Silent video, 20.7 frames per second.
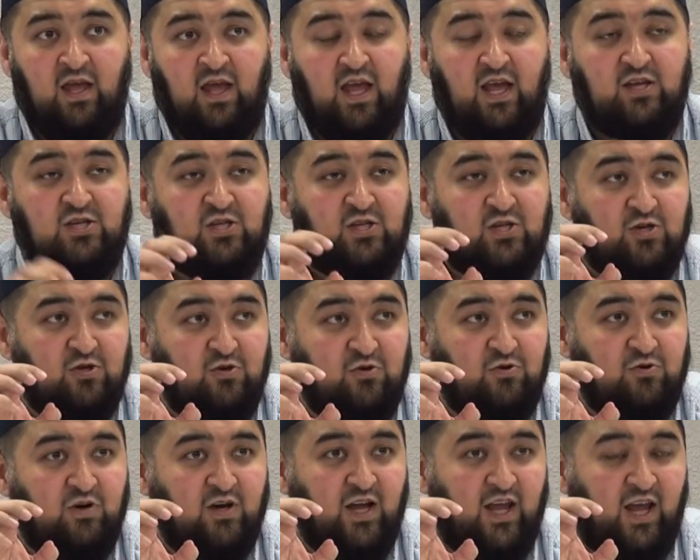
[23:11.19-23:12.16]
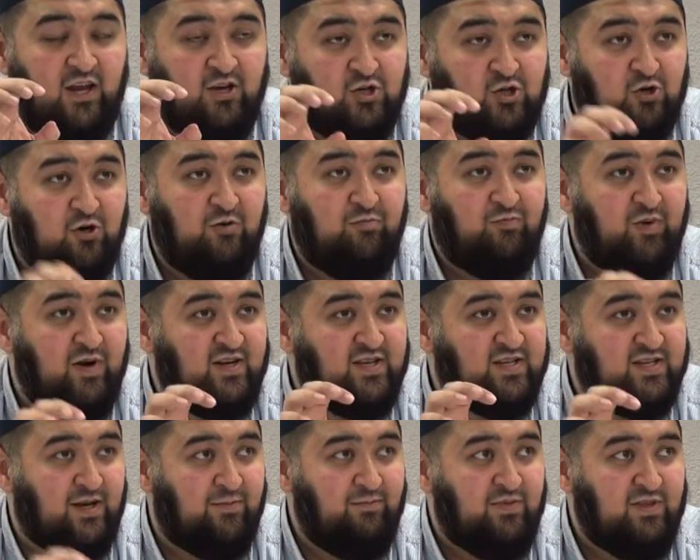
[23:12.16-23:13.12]
is to interpret
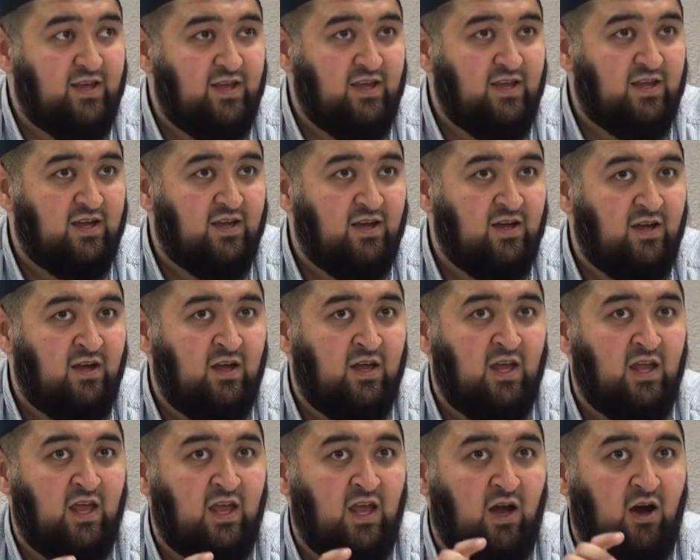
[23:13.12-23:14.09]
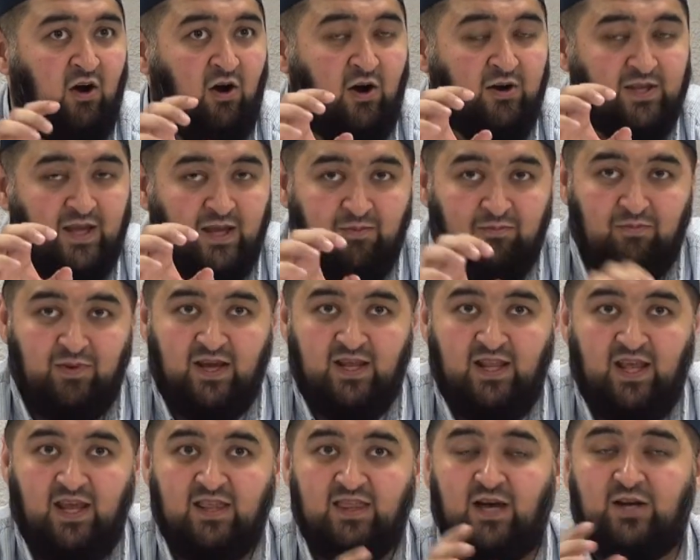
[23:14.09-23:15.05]
something on a
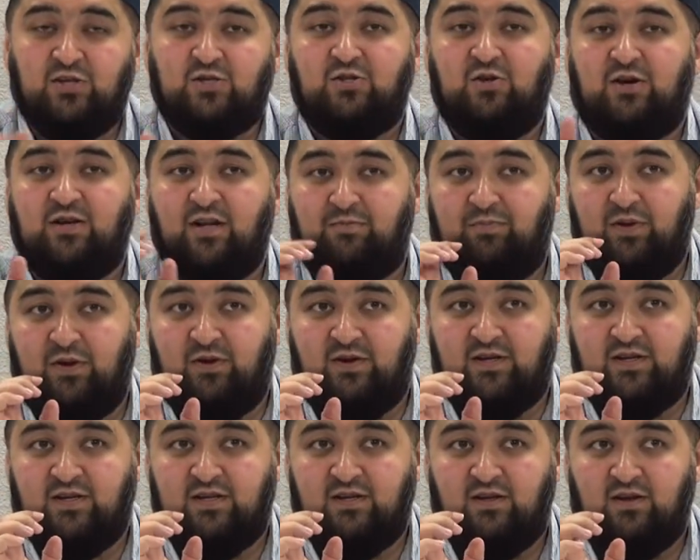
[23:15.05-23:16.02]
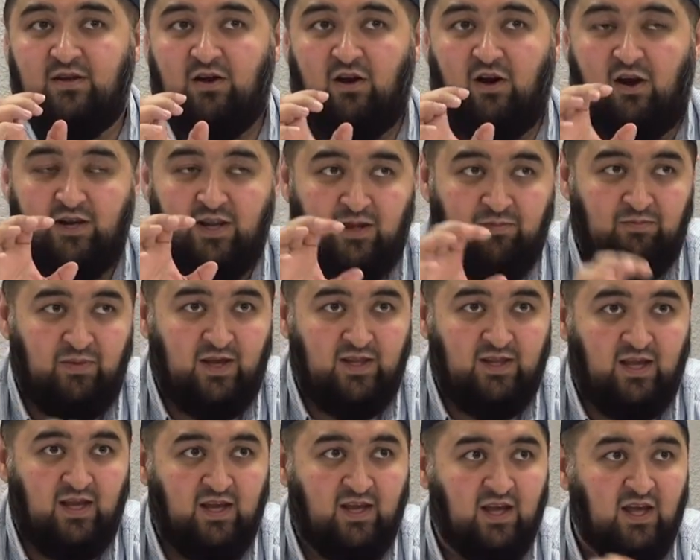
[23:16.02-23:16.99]
meaning that is not apparent. On a
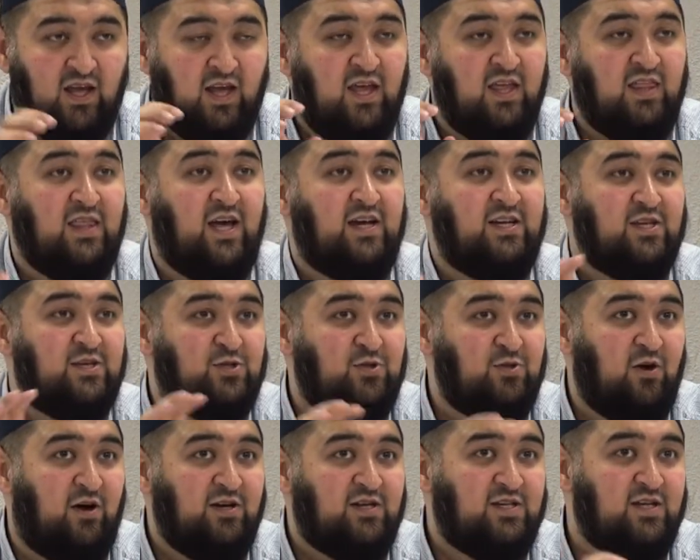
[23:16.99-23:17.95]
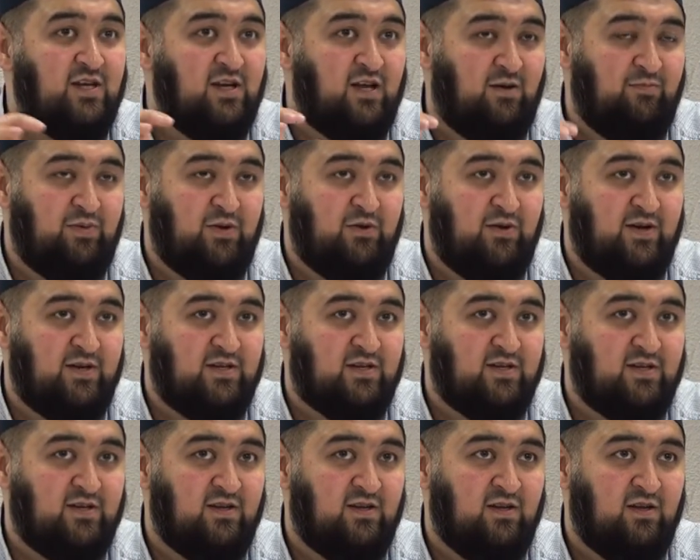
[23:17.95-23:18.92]
meaning that is not
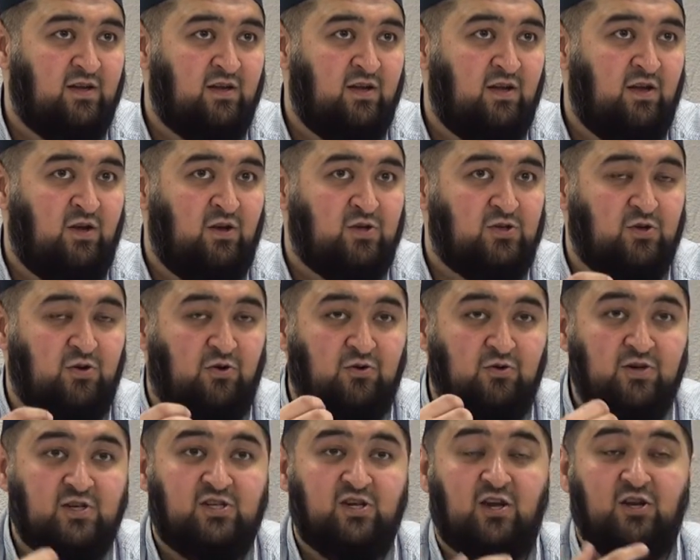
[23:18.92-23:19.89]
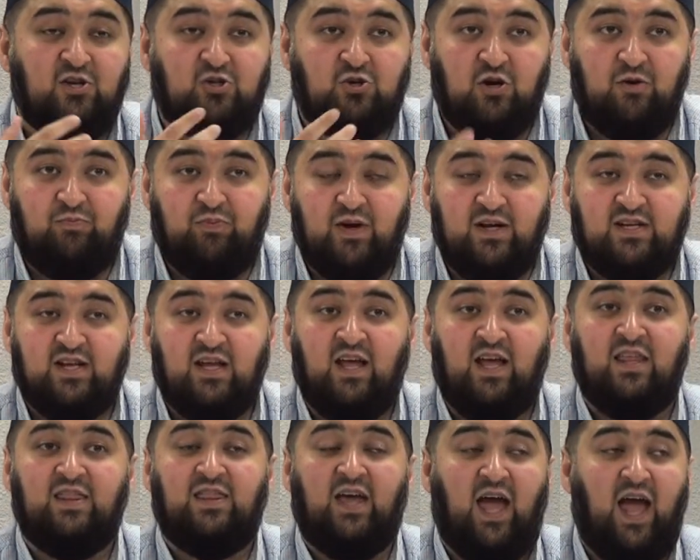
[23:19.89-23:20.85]
apparent. So to interpret
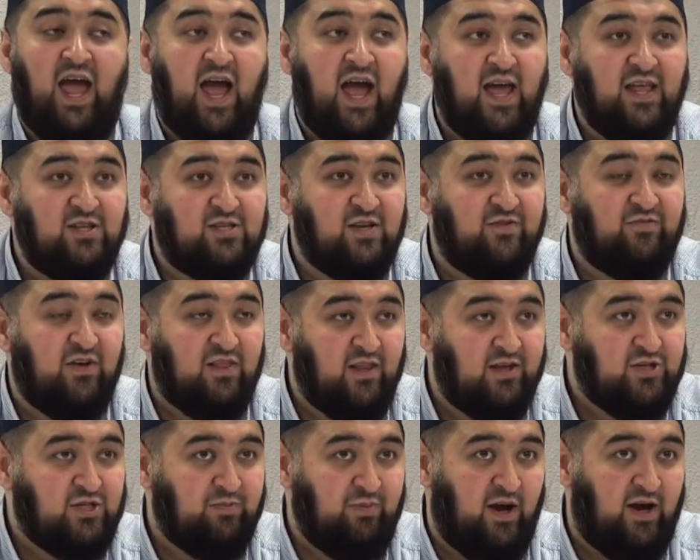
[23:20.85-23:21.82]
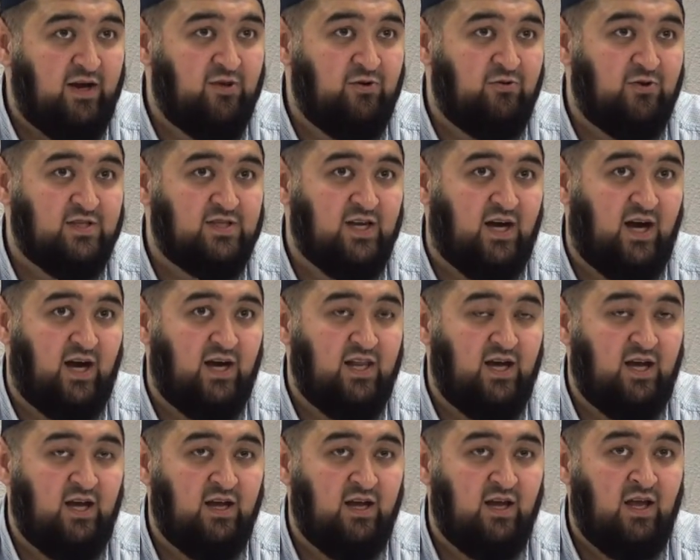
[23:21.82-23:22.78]
the hands of Allah subhanahu wa
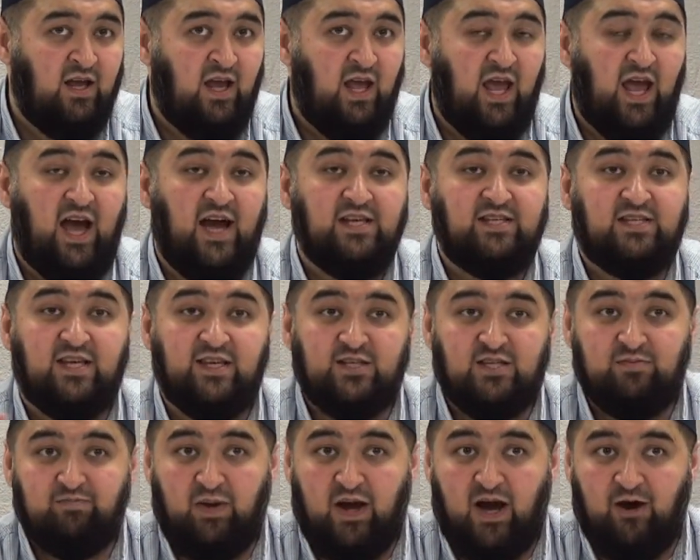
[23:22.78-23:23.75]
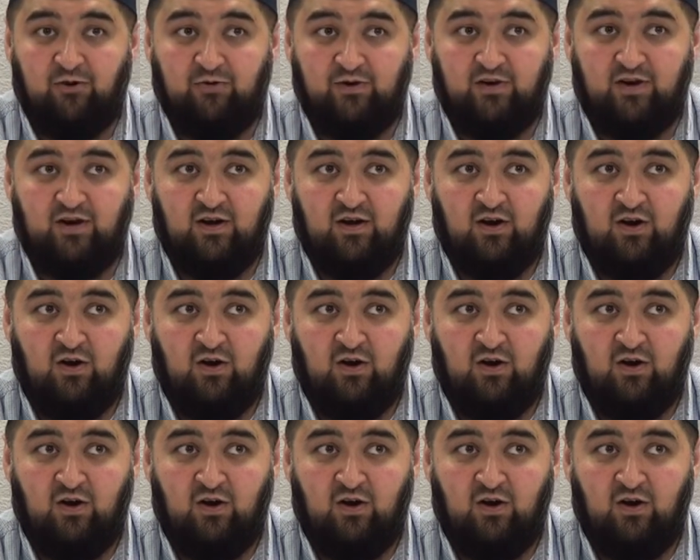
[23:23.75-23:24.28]
ta'ala as his power